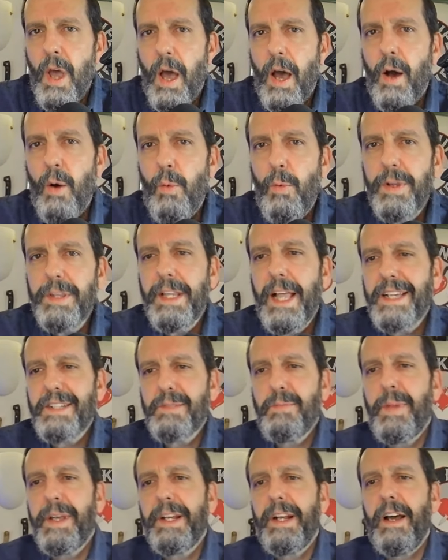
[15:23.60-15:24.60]
Uh, one
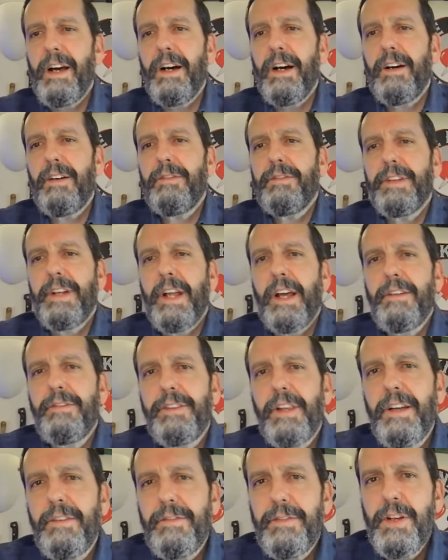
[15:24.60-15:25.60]
last bit of knife
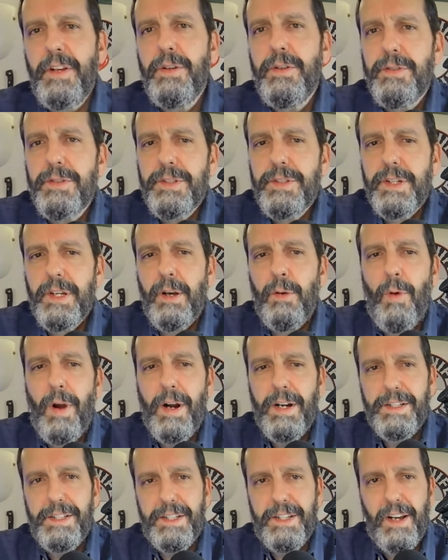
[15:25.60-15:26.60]
life news. I
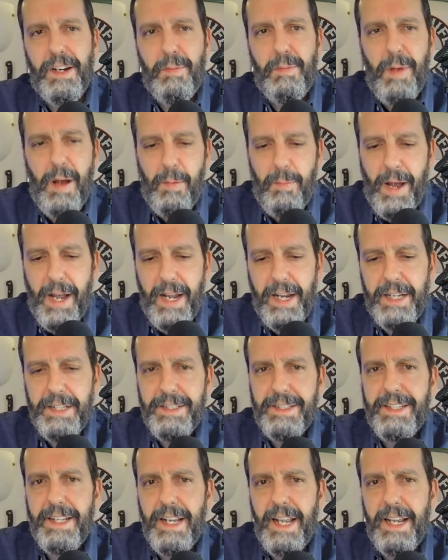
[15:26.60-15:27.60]
wanted to talk about my
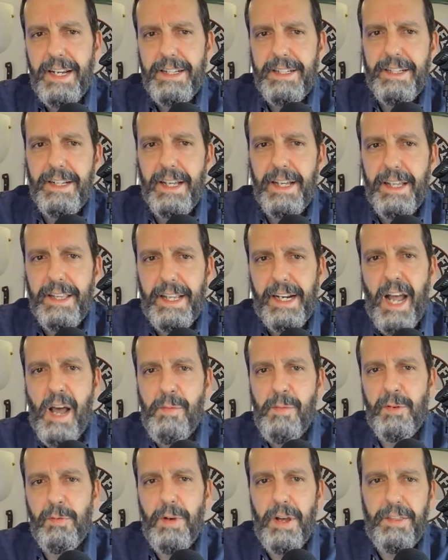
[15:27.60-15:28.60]
state, uh, the
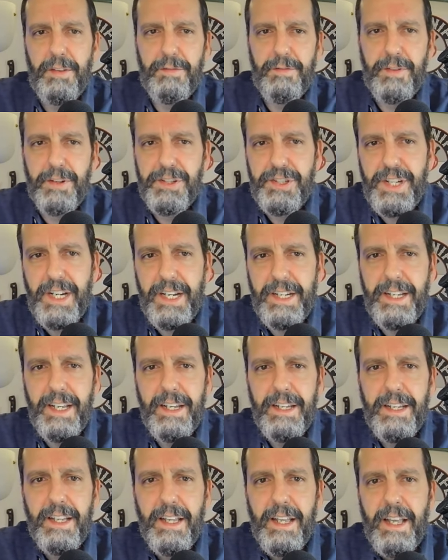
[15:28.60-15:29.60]
Commonwealth of
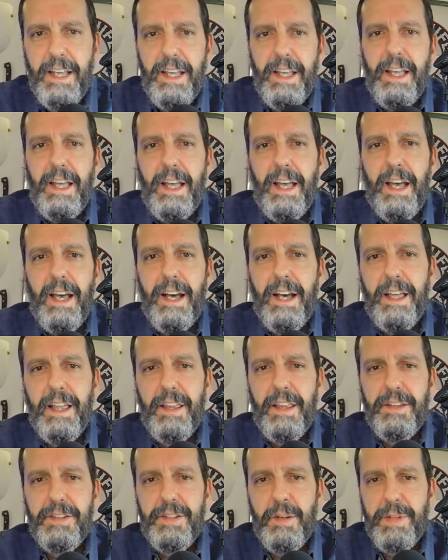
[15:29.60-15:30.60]
Virginia. Uh,
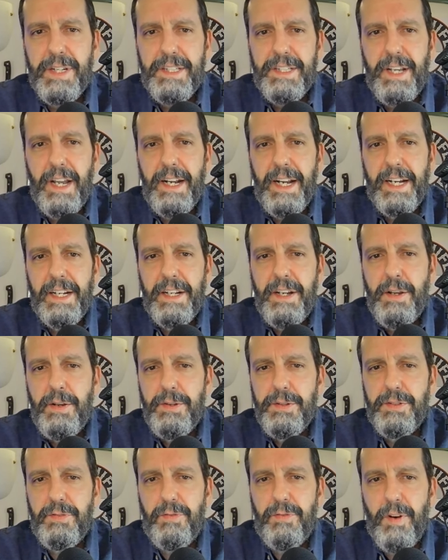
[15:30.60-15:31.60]
some exciting
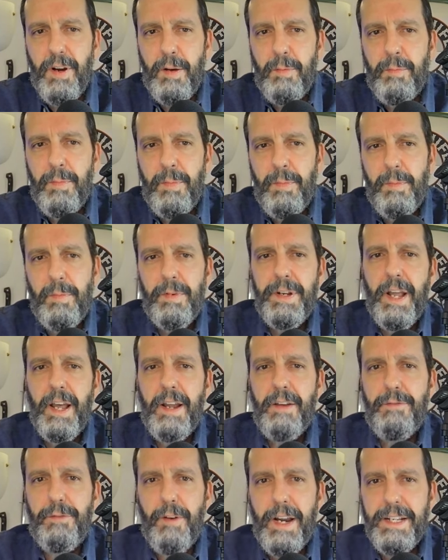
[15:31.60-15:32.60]
news from
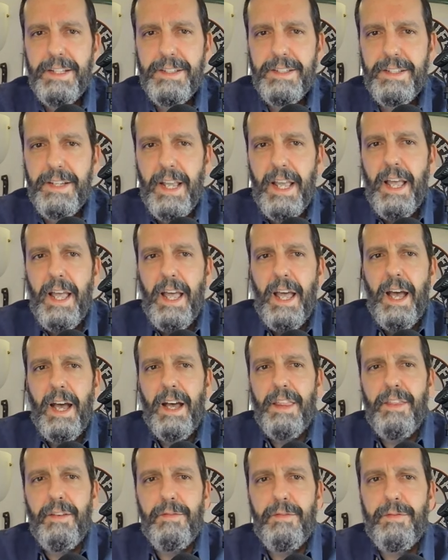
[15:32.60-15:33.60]
knife rights.
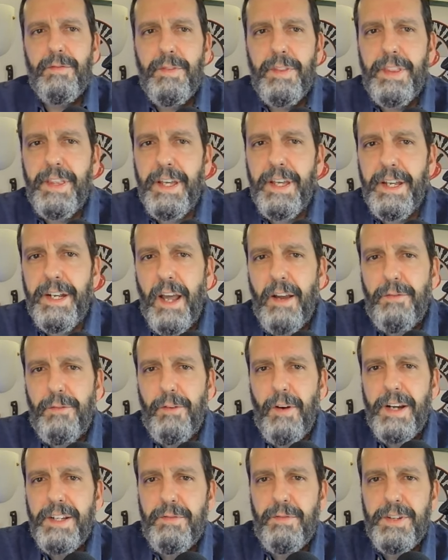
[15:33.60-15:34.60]
Uh, the the knife
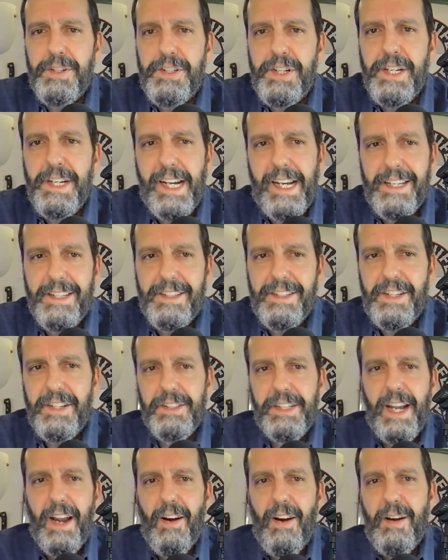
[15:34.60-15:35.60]
rights Virginia
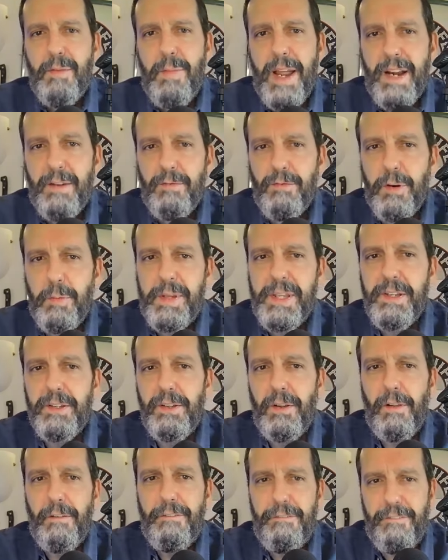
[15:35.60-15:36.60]
concealed carry ban
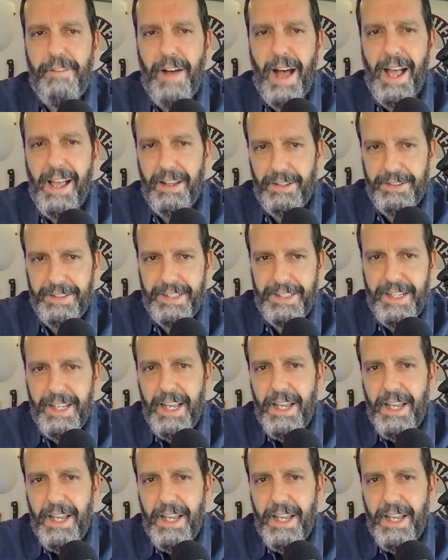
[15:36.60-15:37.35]
repeal filed.